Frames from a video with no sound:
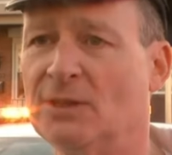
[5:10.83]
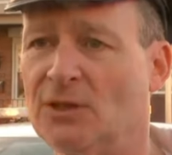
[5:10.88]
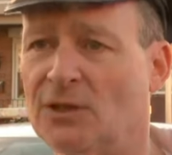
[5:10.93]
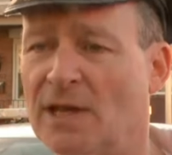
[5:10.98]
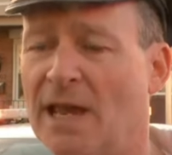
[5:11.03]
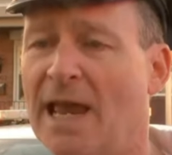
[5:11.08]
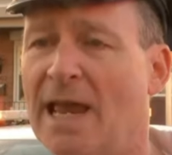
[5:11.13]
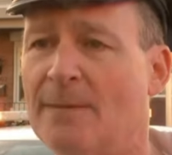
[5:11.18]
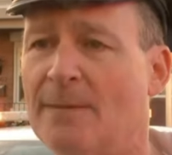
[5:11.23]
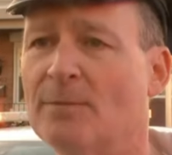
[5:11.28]
these
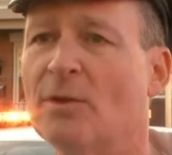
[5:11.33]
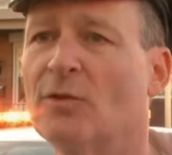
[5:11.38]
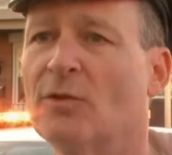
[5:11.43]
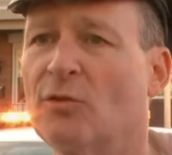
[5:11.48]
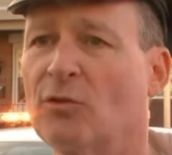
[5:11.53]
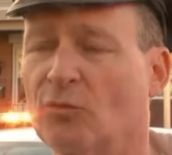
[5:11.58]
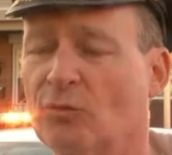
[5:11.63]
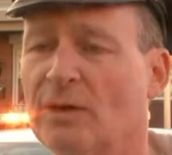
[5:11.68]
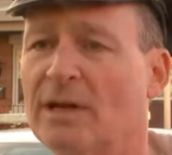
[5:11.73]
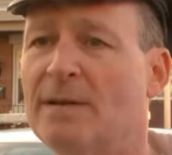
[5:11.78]
same
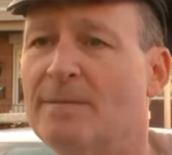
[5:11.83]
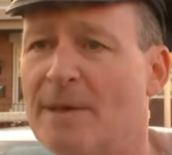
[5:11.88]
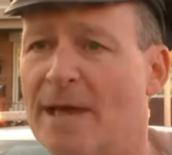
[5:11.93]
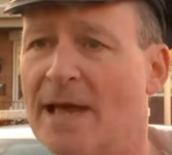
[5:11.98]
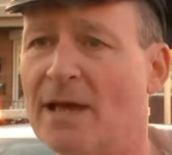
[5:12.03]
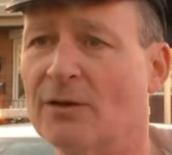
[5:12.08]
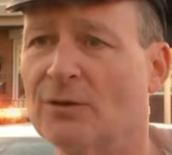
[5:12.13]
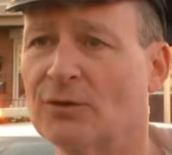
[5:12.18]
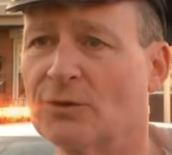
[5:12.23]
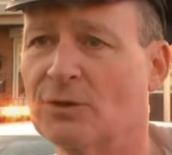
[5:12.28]
three
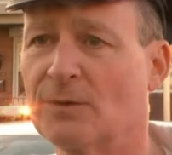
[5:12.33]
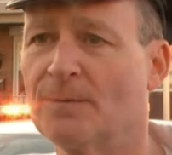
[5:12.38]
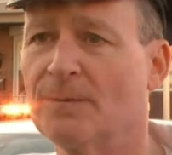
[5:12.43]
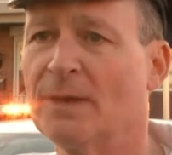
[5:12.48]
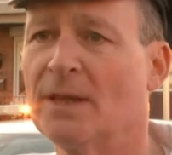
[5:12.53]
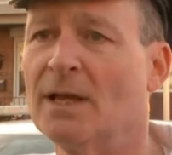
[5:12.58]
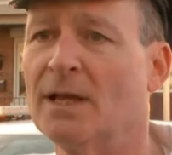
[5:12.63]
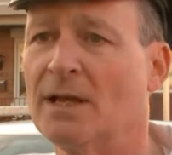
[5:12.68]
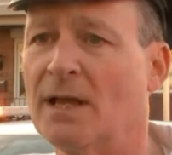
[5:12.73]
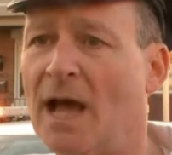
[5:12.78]
males
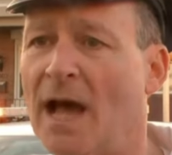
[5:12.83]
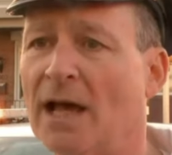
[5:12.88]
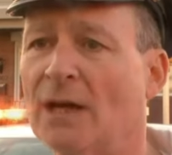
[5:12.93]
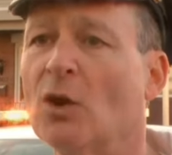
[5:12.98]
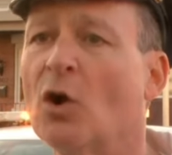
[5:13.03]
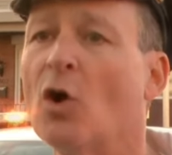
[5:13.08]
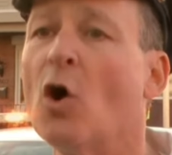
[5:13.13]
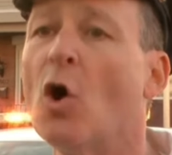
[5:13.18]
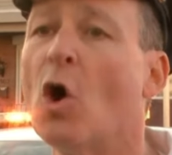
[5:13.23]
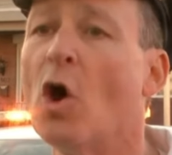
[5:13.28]
got
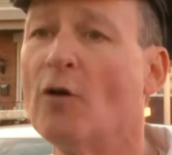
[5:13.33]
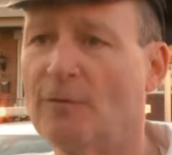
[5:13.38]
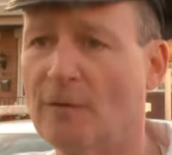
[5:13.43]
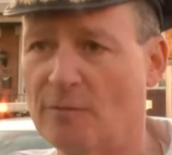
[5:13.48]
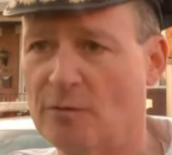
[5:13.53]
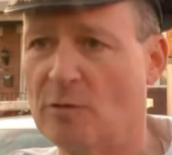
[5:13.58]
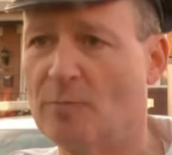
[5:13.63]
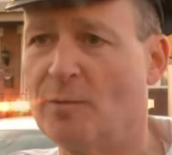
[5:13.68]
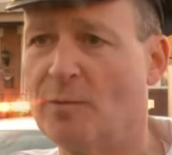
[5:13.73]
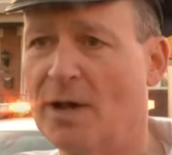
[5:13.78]
off
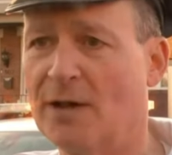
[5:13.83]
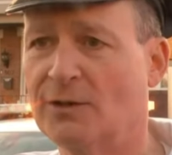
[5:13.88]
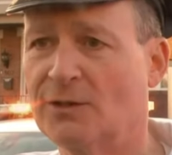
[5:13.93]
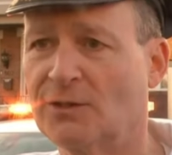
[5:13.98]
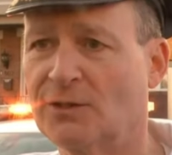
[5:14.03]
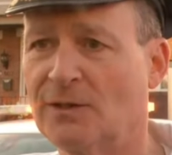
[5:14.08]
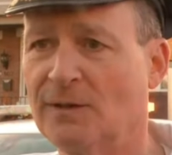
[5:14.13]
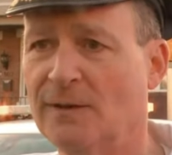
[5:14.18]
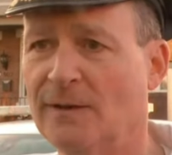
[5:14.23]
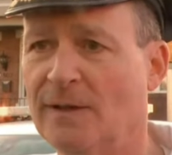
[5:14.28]
of the
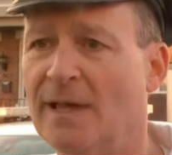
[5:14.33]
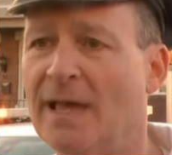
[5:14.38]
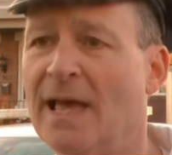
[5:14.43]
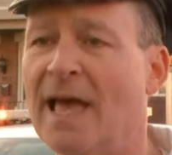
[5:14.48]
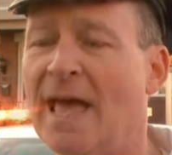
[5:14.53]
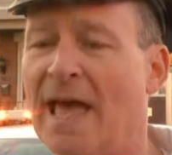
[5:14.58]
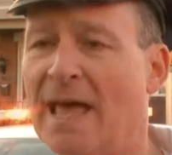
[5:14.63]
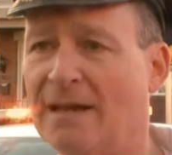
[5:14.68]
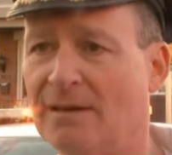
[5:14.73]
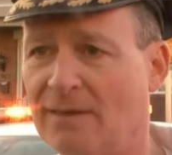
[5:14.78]
bus,
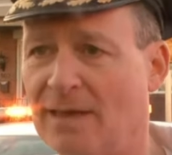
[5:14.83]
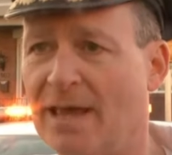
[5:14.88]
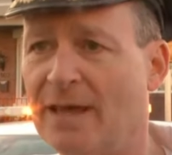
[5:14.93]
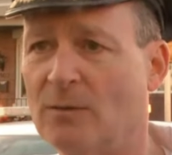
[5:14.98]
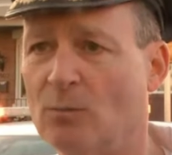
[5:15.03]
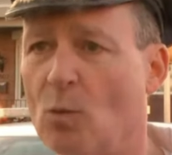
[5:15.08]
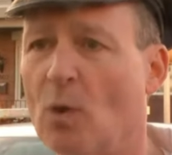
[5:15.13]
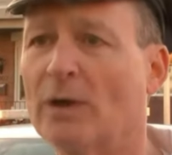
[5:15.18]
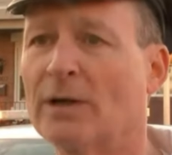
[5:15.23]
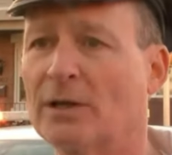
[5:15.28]
and
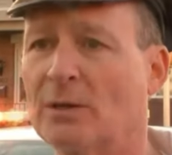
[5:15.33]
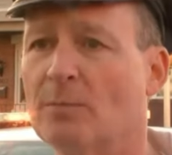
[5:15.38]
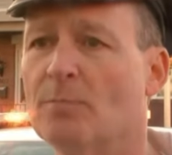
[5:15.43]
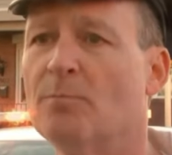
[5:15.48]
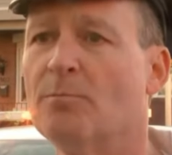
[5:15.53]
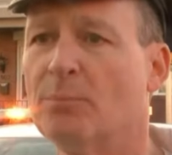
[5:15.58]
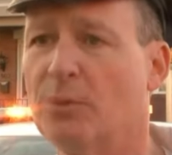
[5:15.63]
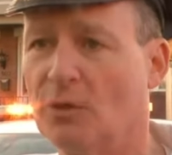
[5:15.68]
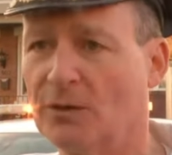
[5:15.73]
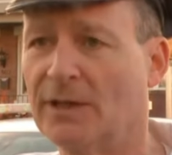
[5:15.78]
then one of them
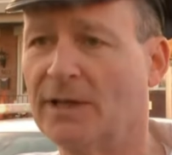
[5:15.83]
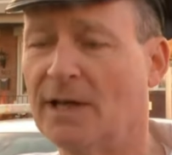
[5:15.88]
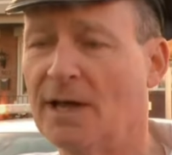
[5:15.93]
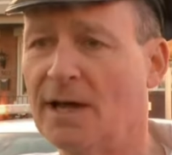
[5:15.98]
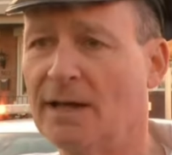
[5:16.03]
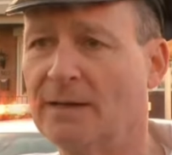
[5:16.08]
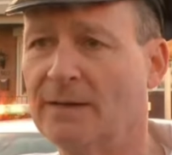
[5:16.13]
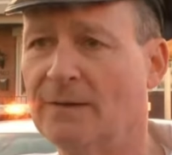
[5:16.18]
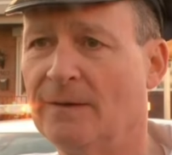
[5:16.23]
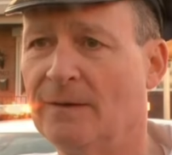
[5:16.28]
pulled a
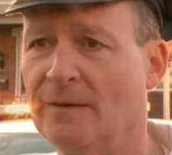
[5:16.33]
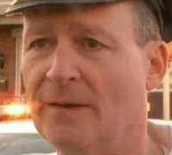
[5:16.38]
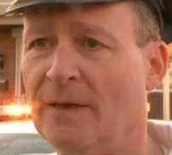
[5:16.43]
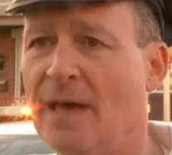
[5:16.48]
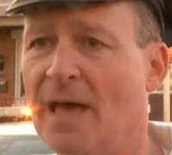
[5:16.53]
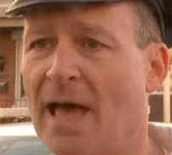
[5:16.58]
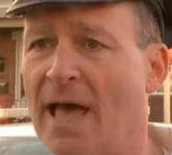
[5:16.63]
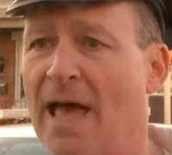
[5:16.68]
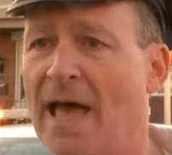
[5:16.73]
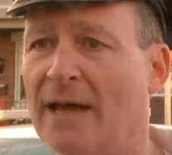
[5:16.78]
gun
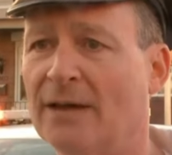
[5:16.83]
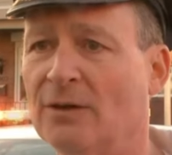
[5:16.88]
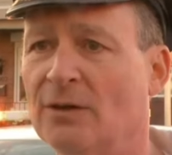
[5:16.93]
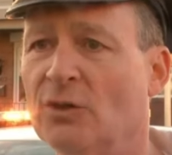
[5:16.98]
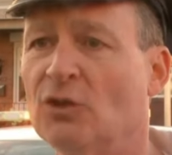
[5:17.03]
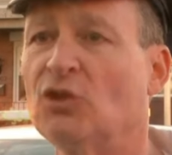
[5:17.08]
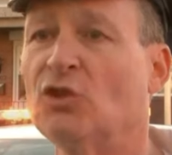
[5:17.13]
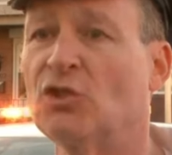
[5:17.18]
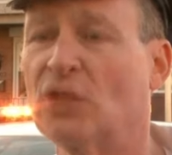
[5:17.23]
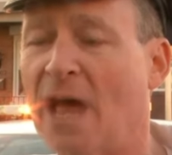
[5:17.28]
and
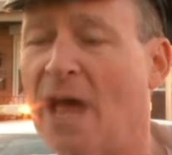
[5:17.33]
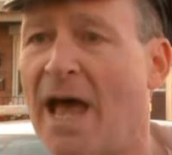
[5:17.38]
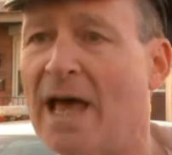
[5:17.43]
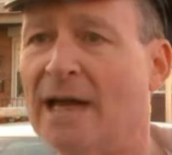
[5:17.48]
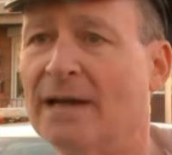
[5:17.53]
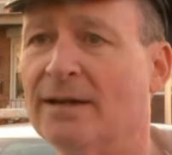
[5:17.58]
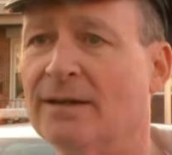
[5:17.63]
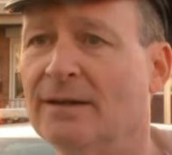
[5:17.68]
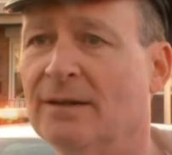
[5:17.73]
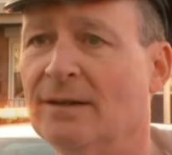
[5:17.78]
shot